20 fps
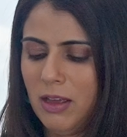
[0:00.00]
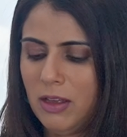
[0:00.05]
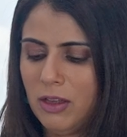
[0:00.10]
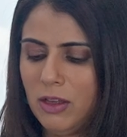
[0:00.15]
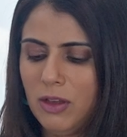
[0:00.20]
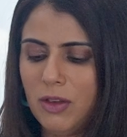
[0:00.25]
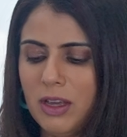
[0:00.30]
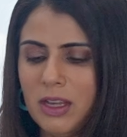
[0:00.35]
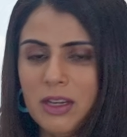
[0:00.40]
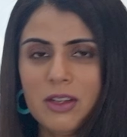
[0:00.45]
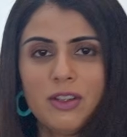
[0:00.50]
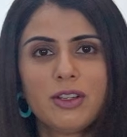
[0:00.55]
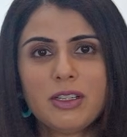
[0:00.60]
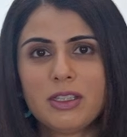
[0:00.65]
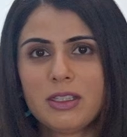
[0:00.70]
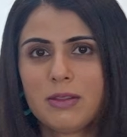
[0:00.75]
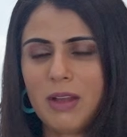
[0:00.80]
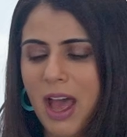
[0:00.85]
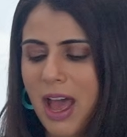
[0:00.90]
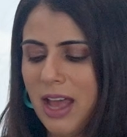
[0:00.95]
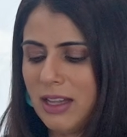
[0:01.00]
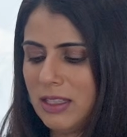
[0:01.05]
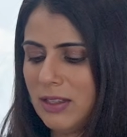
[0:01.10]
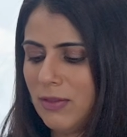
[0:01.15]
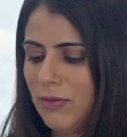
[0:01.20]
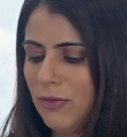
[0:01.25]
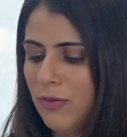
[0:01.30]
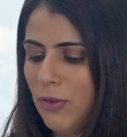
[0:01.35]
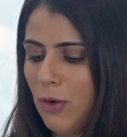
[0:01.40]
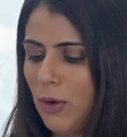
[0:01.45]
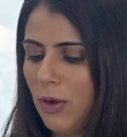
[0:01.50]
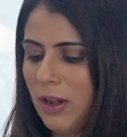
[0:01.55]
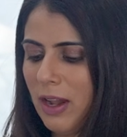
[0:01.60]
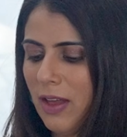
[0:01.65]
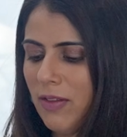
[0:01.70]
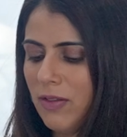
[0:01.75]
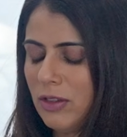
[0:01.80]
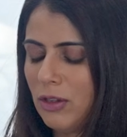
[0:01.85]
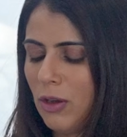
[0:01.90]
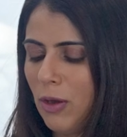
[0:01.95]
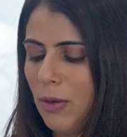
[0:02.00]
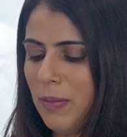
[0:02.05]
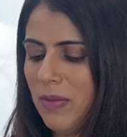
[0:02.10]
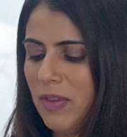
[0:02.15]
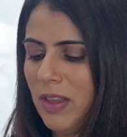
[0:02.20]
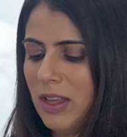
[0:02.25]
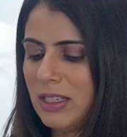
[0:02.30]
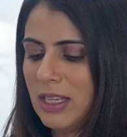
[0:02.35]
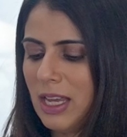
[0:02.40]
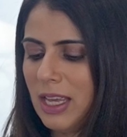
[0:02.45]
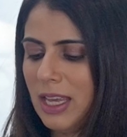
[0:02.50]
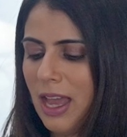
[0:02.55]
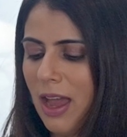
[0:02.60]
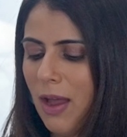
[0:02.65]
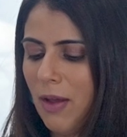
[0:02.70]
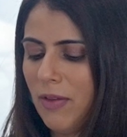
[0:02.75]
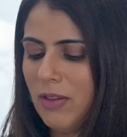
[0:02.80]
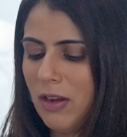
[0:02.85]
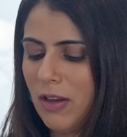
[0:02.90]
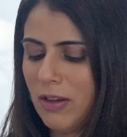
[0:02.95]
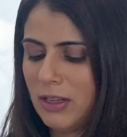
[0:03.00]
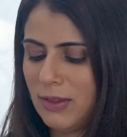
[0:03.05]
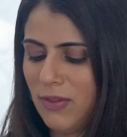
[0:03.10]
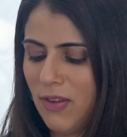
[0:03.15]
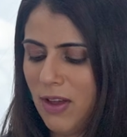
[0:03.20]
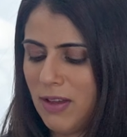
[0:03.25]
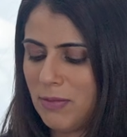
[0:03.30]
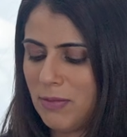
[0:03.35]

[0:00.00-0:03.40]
you can just add some foil at the top and then take it out in the last 5